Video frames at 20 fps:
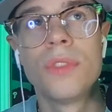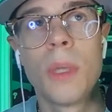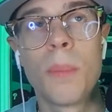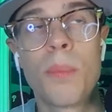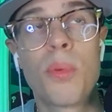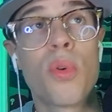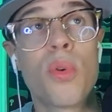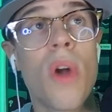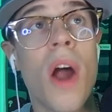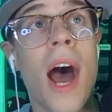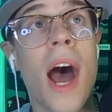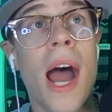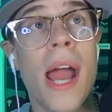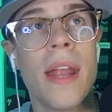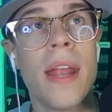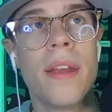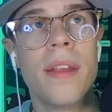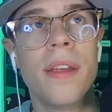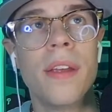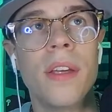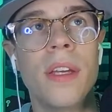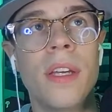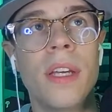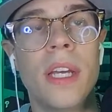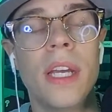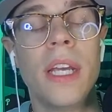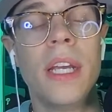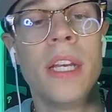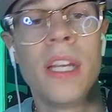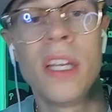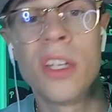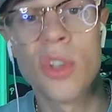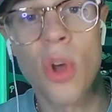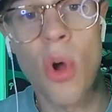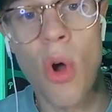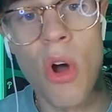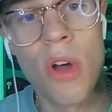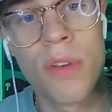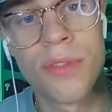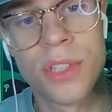pride in his
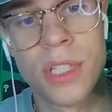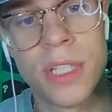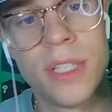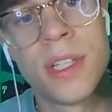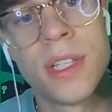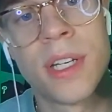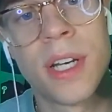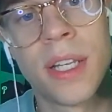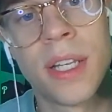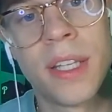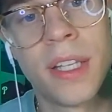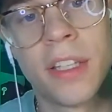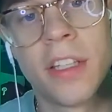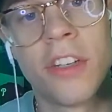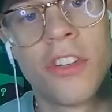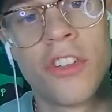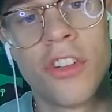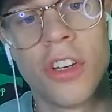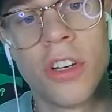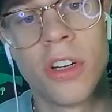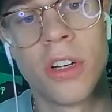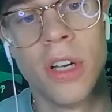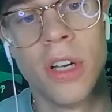offseason, I think, this year.